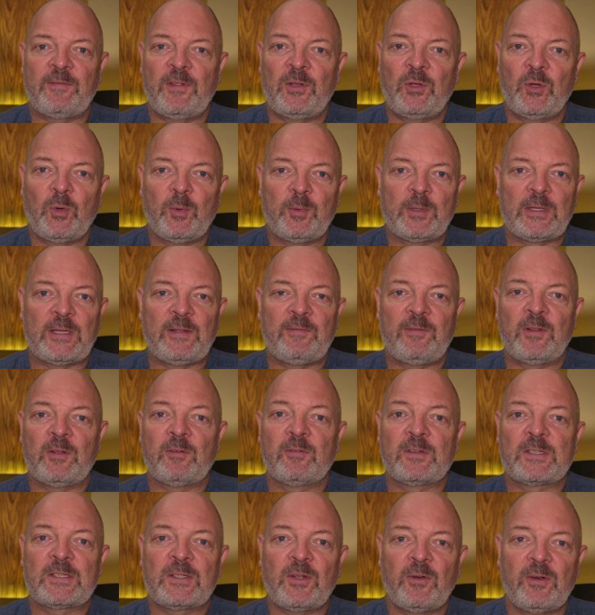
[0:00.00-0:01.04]
the normative, and the
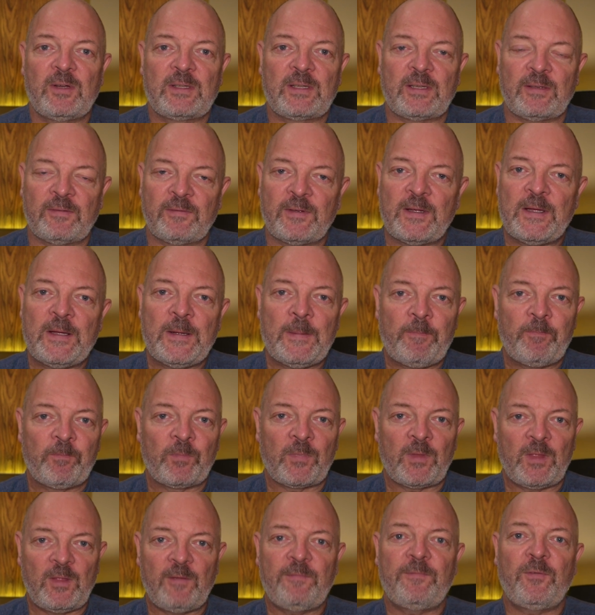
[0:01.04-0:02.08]
restorative,
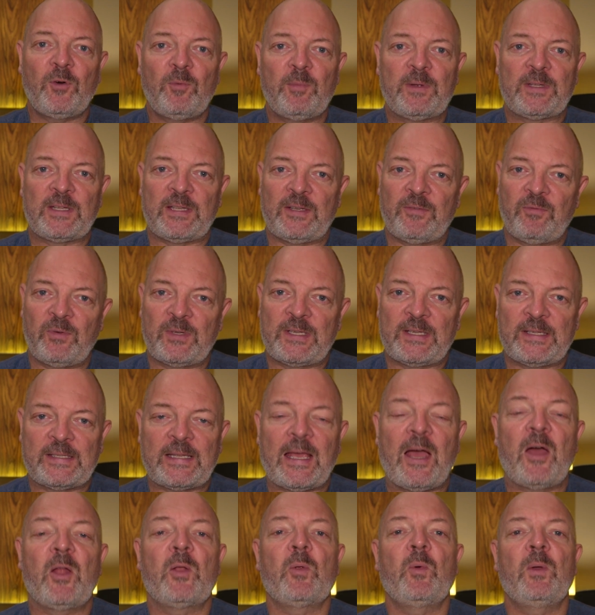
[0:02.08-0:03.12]
the formative, which is
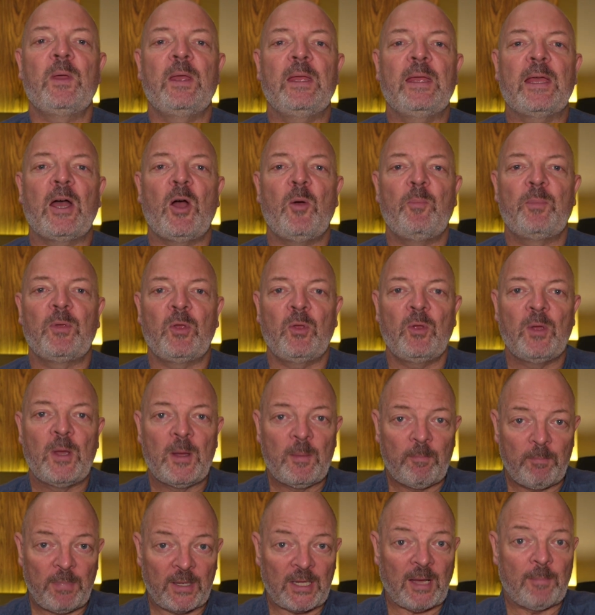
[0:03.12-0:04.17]
how do we help you
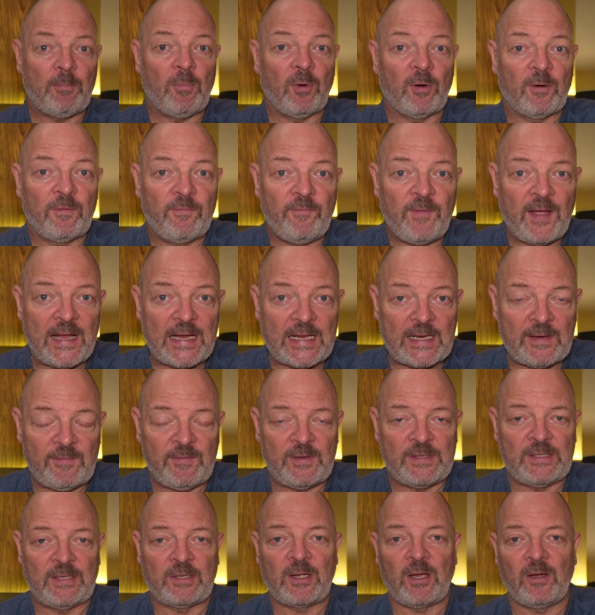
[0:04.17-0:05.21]
become more effective
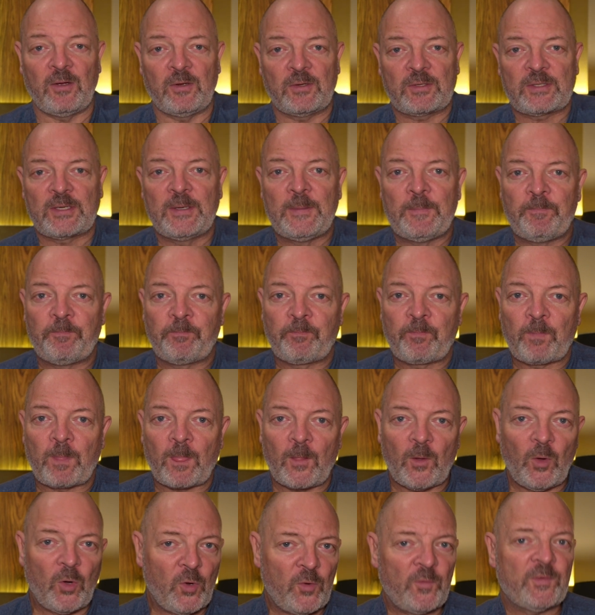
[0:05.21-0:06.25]
as a coach,
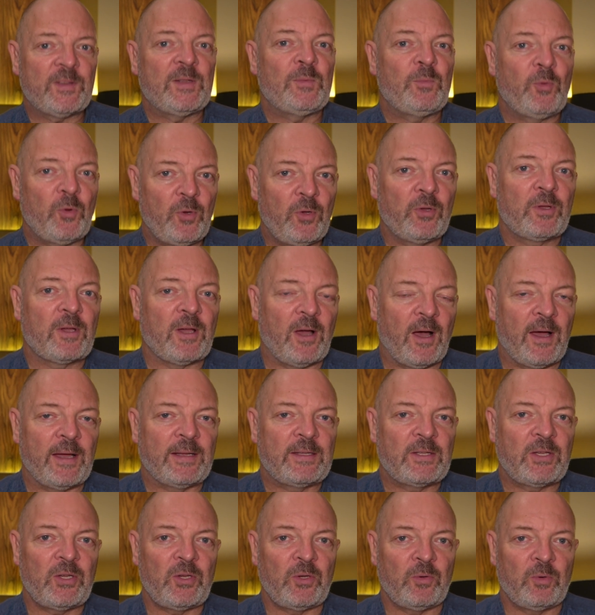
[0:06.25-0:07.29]
often we'll look at
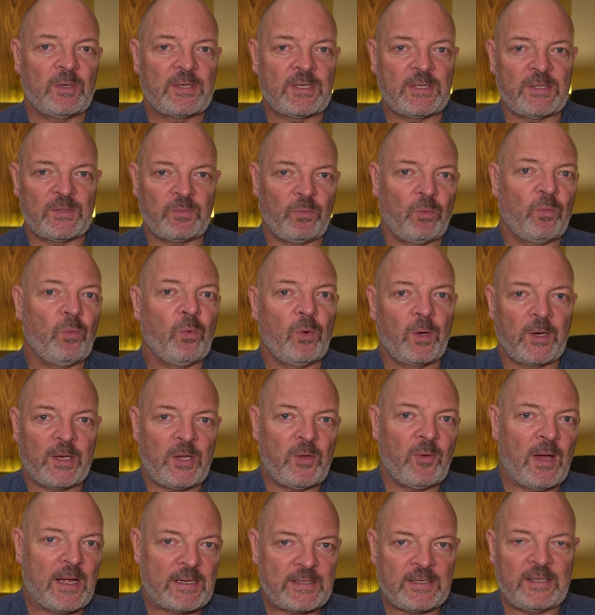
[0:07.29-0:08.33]
I2, which is what are
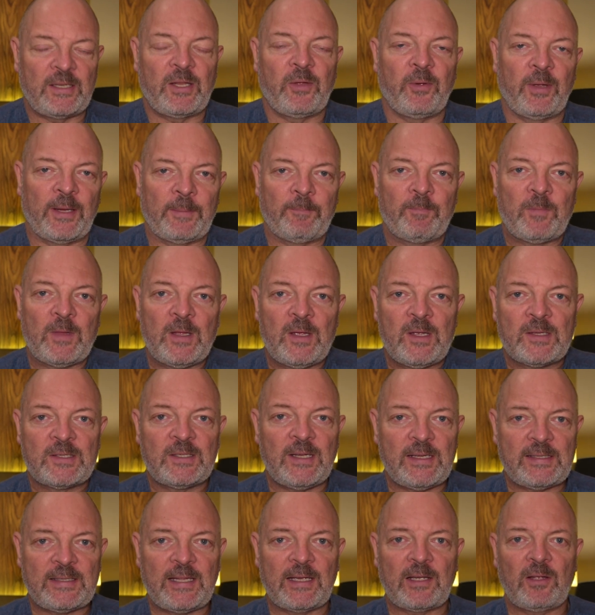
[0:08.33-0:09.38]
you actually doing? So
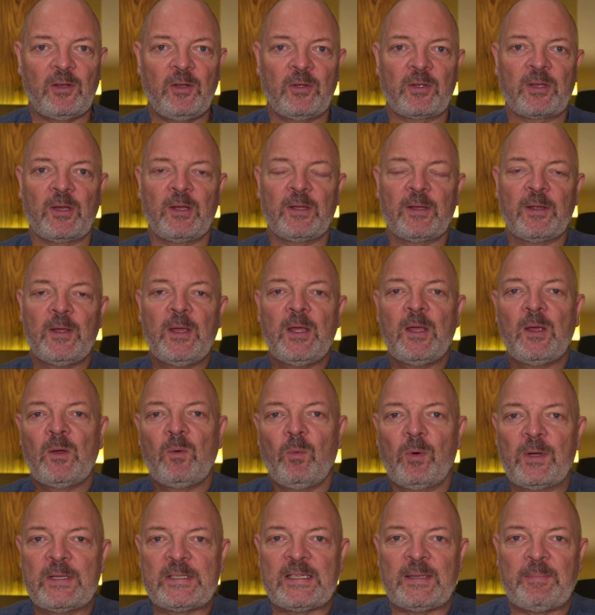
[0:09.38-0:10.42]
let's take a look at
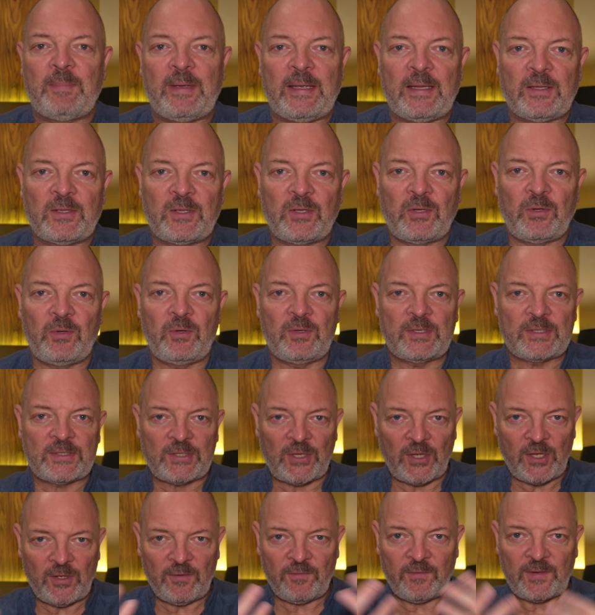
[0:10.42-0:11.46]
what does it mean to
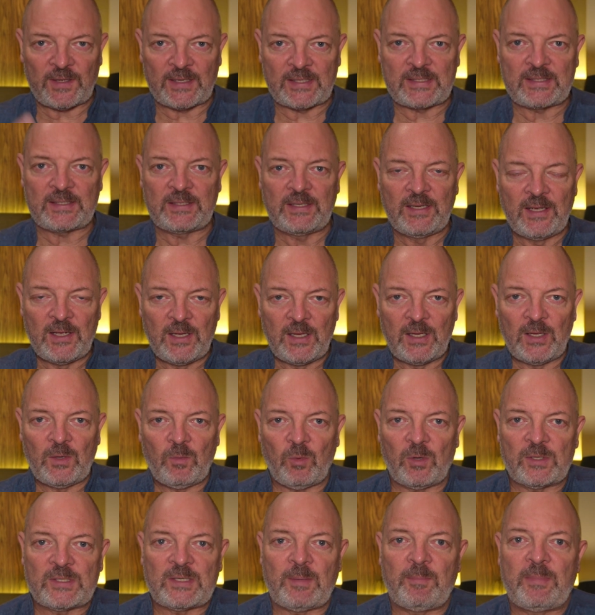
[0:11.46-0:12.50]
surface
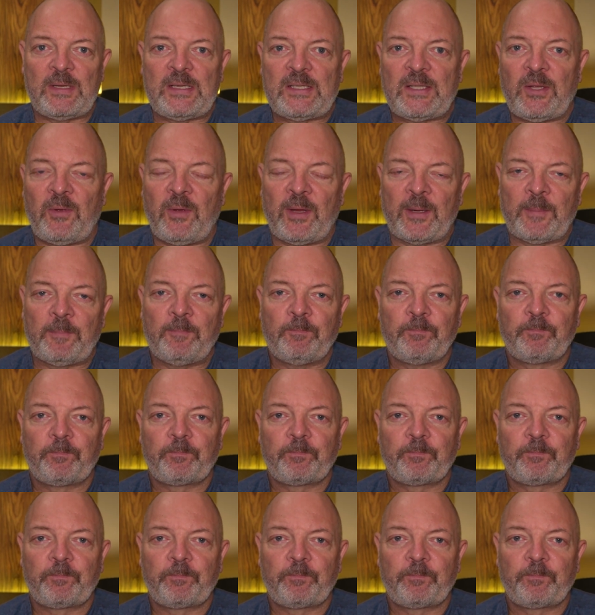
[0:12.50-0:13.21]
what somebody's doing.